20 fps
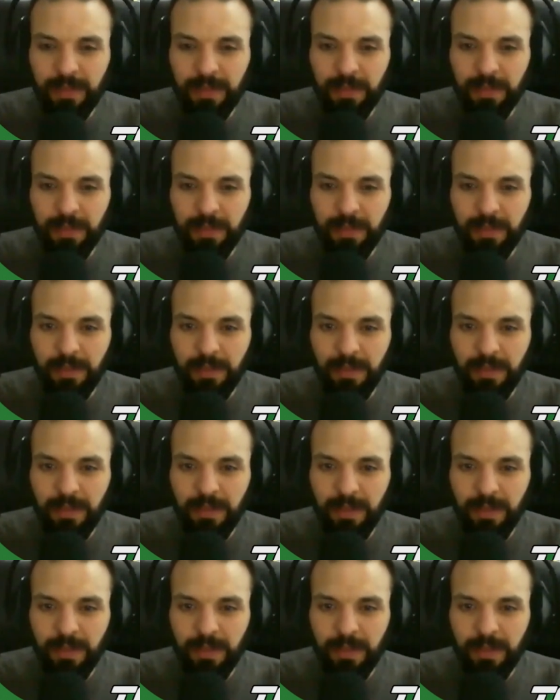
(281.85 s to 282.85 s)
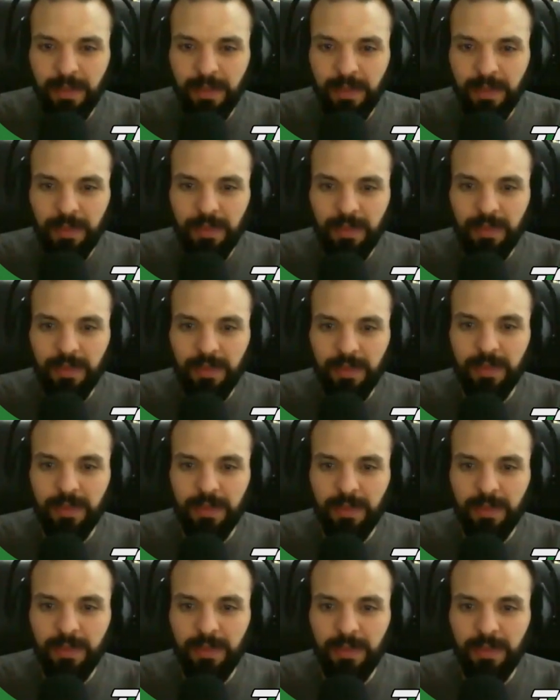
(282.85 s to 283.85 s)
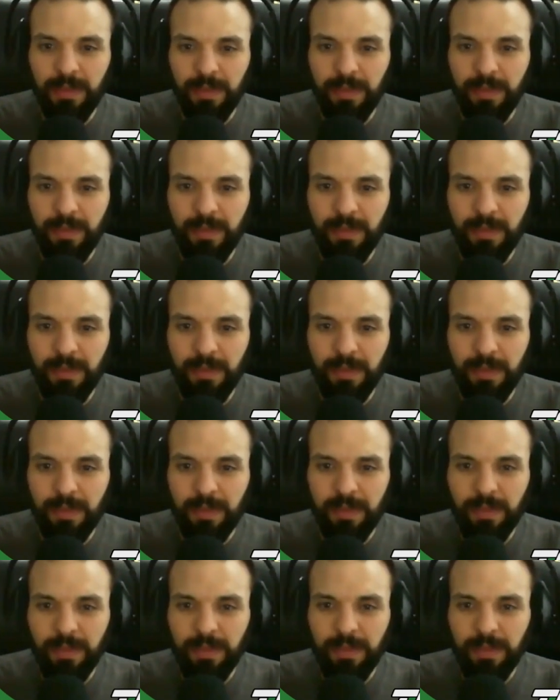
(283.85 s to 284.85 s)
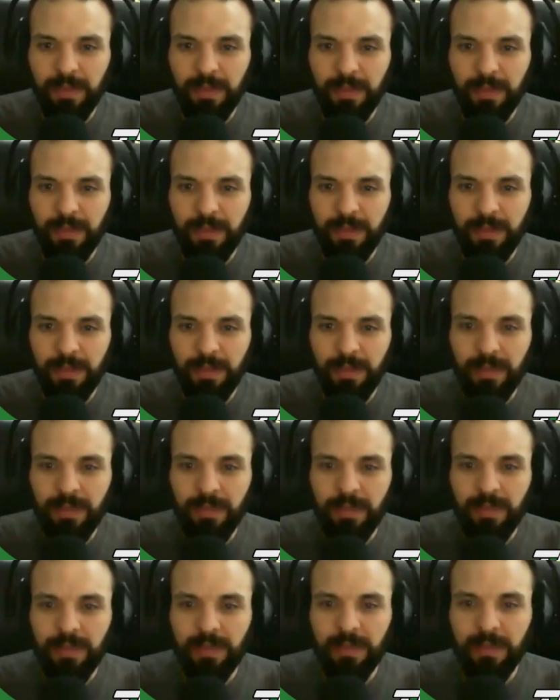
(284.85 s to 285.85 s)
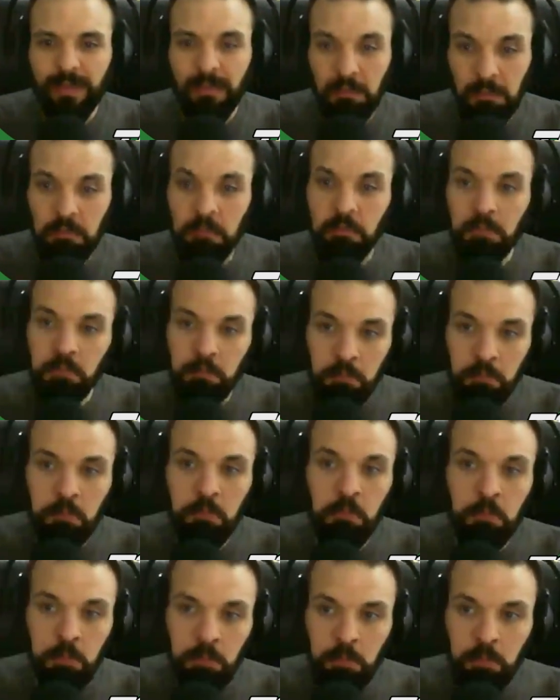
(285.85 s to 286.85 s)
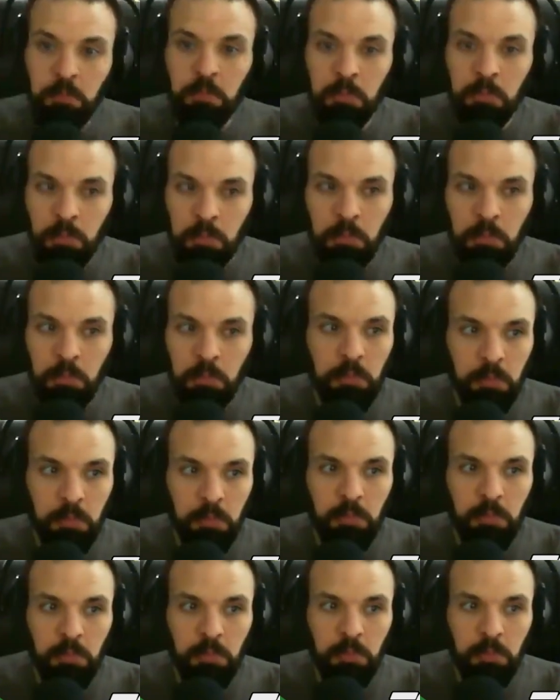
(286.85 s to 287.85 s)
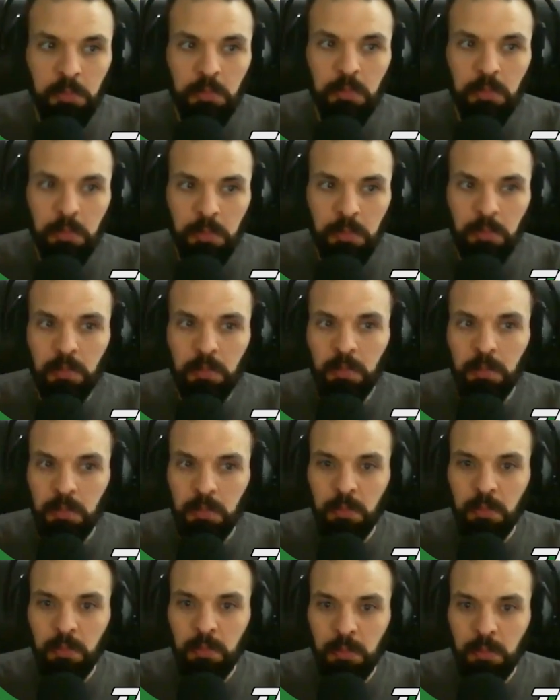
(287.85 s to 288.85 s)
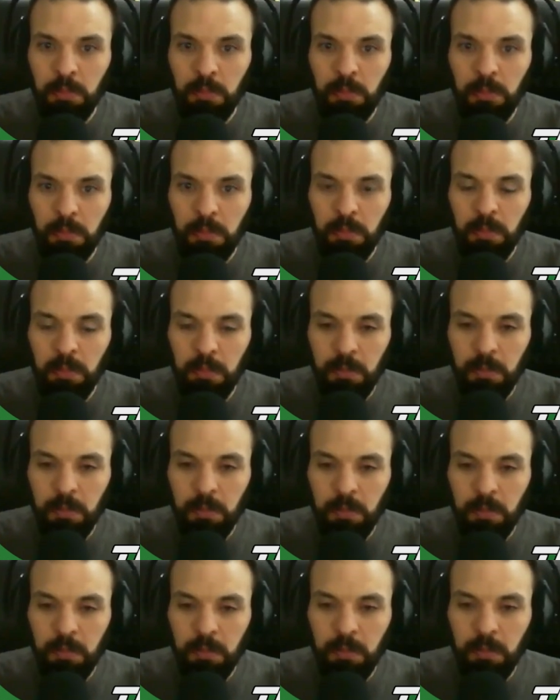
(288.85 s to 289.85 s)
No words are spoken by the person on screen.